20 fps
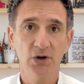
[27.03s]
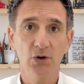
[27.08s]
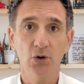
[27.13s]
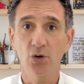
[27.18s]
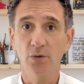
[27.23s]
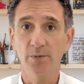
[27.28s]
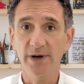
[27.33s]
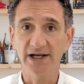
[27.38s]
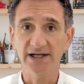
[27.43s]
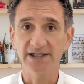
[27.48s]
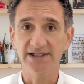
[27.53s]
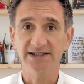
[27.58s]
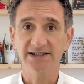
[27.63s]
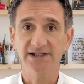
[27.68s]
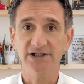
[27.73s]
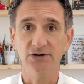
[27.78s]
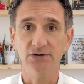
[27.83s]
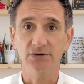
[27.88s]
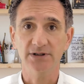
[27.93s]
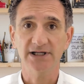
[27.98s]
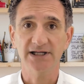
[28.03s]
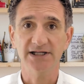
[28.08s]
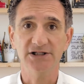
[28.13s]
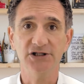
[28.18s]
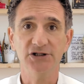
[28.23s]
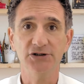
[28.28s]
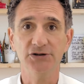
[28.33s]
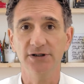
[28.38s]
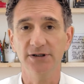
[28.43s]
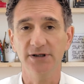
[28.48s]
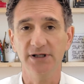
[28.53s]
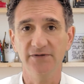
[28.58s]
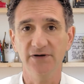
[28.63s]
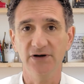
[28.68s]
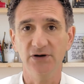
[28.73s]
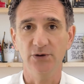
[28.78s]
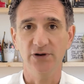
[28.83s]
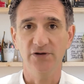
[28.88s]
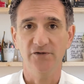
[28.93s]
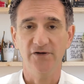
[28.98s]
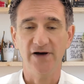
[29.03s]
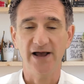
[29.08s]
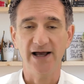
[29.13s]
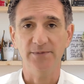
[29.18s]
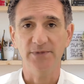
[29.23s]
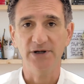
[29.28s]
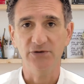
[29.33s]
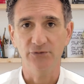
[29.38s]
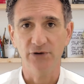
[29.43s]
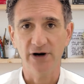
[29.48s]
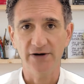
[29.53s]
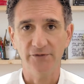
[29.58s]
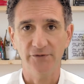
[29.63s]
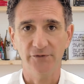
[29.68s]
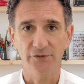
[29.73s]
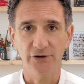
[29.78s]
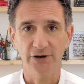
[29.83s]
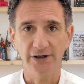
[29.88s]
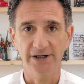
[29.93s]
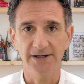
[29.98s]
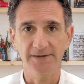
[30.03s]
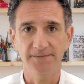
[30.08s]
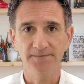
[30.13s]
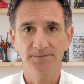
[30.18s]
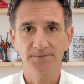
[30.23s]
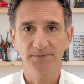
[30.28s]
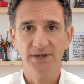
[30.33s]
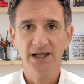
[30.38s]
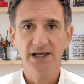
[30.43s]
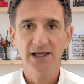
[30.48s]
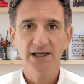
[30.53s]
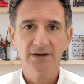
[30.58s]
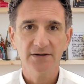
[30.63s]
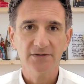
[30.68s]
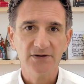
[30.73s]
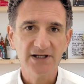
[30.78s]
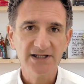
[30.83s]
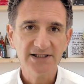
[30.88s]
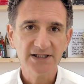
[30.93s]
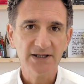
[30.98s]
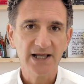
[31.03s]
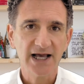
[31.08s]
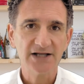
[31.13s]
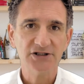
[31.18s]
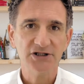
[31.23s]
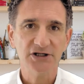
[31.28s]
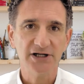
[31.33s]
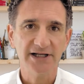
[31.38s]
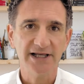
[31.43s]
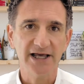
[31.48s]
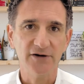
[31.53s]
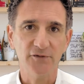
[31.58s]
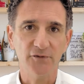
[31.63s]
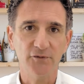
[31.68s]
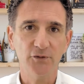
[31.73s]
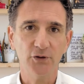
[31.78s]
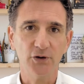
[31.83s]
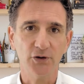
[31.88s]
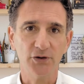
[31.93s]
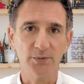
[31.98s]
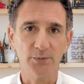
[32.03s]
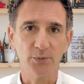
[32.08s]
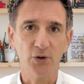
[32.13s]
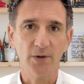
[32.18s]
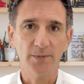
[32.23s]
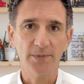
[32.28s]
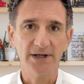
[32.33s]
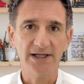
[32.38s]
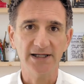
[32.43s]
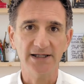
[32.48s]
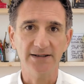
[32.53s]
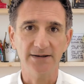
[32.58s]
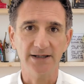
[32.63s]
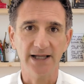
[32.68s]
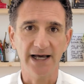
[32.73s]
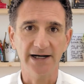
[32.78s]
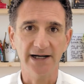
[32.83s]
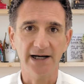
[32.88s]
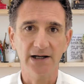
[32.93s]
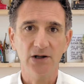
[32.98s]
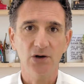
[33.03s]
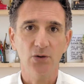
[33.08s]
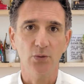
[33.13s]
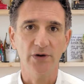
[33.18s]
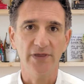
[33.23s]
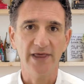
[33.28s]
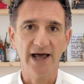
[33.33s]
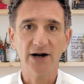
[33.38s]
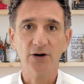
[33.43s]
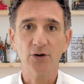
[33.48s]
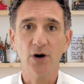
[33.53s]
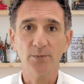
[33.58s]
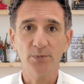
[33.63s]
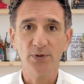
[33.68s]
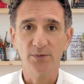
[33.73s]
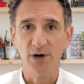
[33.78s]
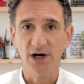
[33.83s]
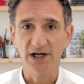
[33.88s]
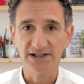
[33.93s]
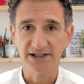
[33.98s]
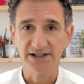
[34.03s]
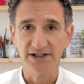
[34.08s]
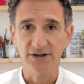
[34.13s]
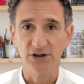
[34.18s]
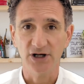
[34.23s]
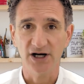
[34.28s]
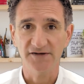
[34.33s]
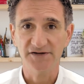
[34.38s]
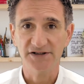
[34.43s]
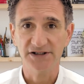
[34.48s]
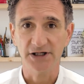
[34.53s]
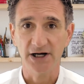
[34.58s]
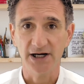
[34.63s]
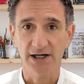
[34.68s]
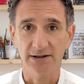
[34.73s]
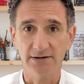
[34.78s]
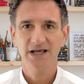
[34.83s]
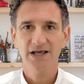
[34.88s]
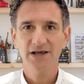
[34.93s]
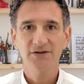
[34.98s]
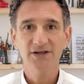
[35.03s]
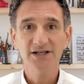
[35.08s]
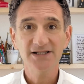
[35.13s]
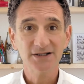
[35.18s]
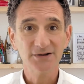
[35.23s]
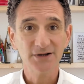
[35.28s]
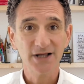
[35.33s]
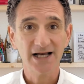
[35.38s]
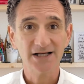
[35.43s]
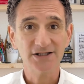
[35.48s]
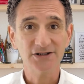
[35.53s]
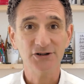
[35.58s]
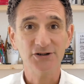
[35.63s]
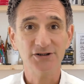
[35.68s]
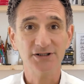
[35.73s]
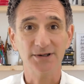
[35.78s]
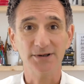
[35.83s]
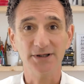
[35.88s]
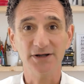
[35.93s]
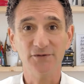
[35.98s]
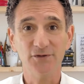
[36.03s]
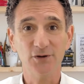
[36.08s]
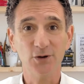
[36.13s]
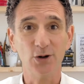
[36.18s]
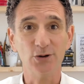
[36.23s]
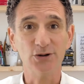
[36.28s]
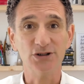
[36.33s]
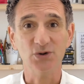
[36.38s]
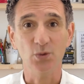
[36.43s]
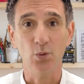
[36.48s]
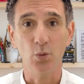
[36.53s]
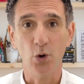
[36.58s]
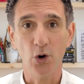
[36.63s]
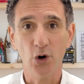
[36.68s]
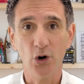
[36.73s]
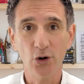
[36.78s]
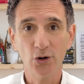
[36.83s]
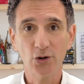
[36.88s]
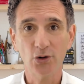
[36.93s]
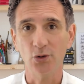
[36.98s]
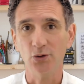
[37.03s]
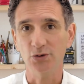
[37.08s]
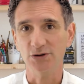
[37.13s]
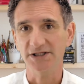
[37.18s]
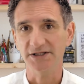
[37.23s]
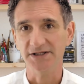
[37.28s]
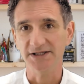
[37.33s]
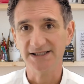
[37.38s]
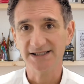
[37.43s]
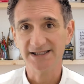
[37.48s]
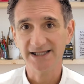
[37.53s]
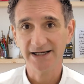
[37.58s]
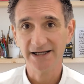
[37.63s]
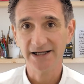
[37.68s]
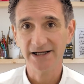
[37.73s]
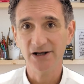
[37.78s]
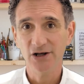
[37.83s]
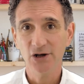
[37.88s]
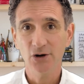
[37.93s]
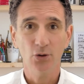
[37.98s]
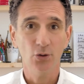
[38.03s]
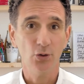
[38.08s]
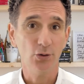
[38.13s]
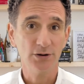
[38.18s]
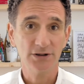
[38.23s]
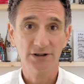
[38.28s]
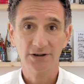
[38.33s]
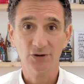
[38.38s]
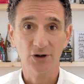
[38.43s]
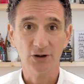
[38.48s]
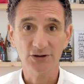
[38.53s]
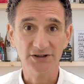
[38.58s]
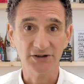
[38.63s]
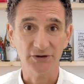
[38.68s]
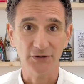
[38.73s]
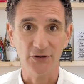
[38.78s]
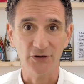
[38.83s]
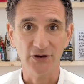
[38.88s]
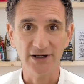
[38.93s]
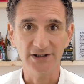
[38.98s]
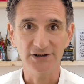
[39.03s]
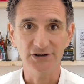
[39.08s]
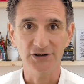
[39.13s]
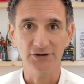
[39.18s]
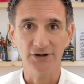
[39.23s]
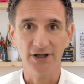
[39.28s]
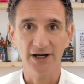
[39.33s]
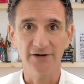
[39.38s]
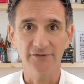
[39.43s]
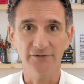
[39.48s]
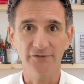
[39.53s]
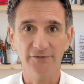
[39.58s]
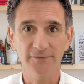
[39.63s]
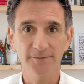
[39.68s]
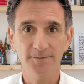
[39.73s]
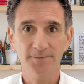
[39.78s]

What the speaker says: or better still, continue living with family rent-free. This allows you to get a foot on the property ladder without compromising your lifestyle. This allows you to live close to work or to the city or close to the things you love.